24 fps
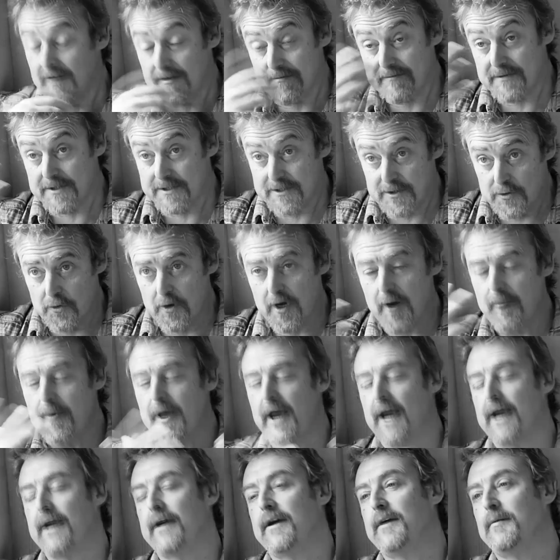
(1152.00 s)
just talking
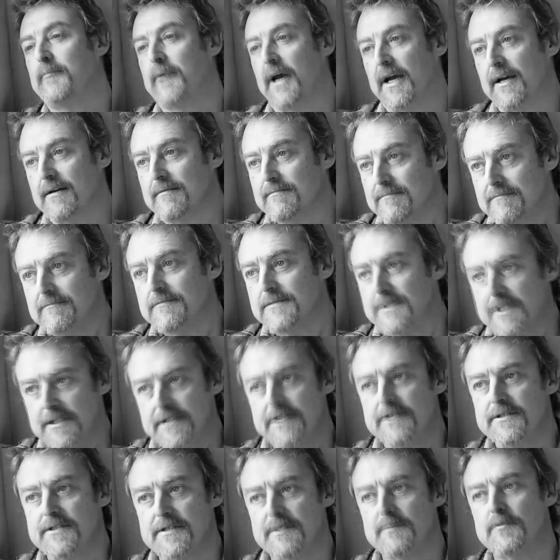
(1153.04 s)
about going back to
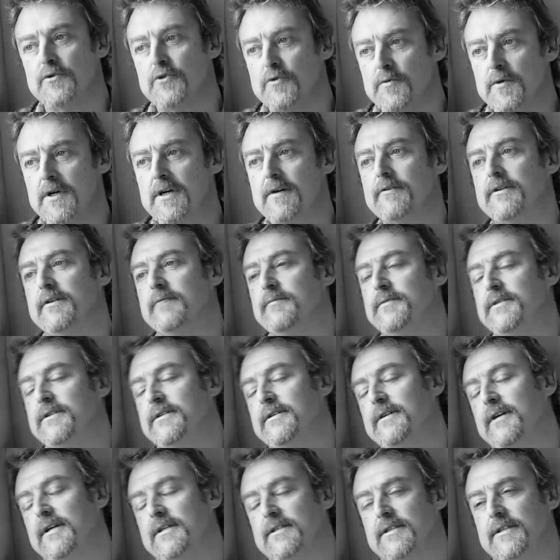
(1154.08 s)
do some more work with them,
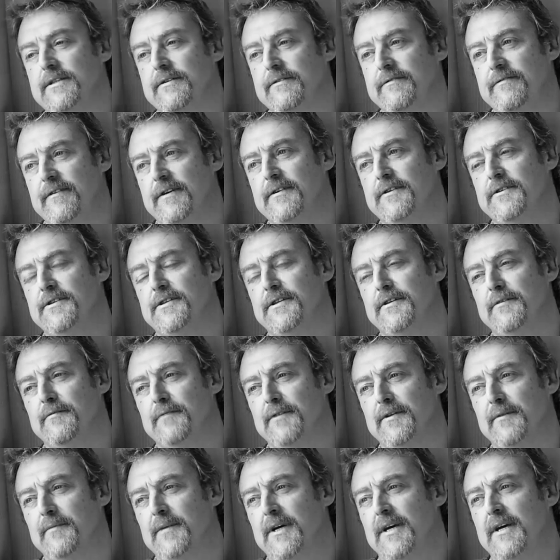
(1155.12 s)
to actually do a photo shoot
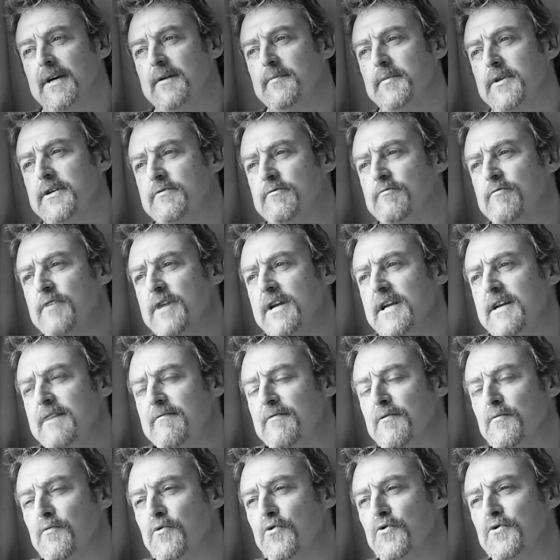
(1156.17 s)
with them. But it's really
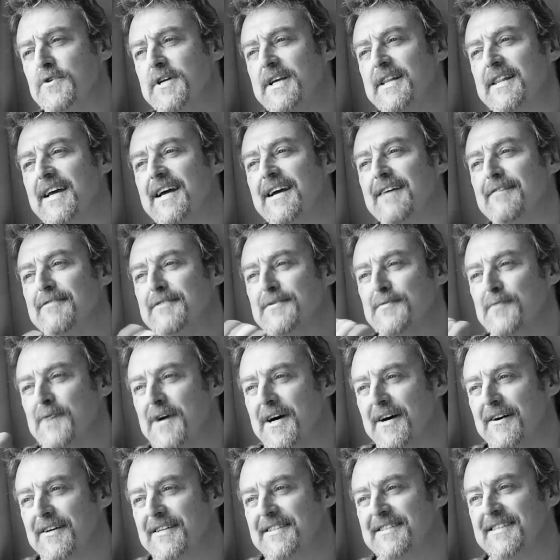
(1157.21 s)
rewarding there as
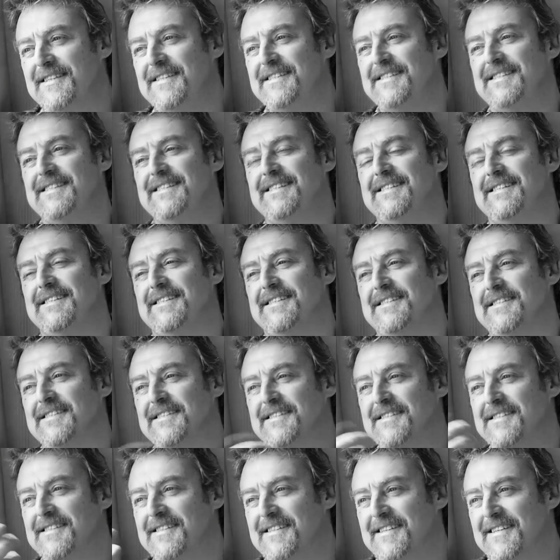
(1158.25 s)
well. It's this
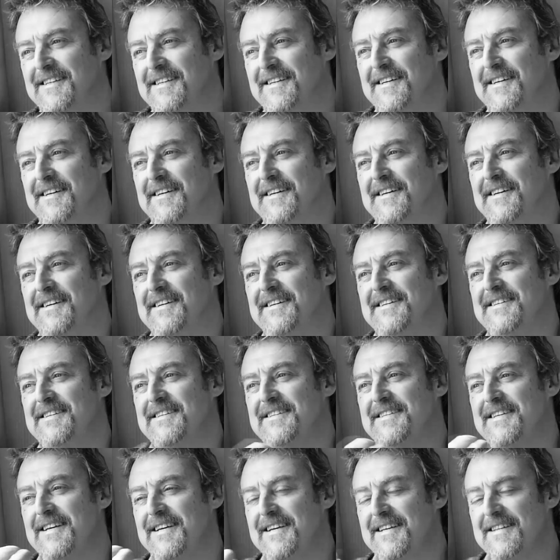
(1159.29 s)

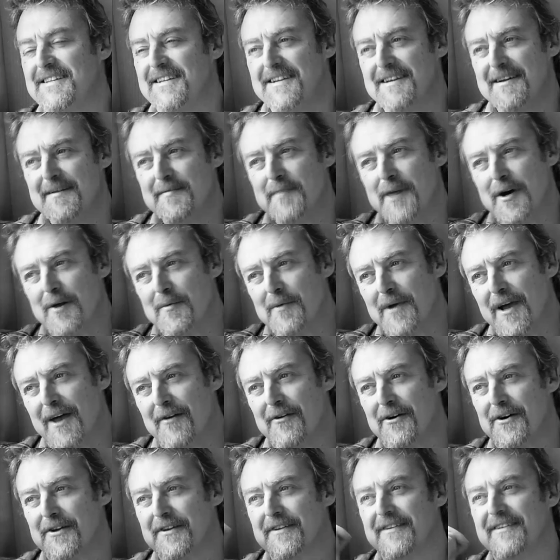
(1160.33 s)
seeing the light bulb go
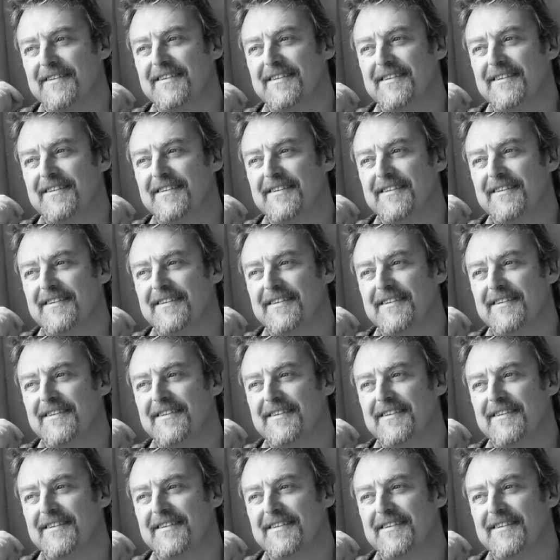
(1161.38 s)
on.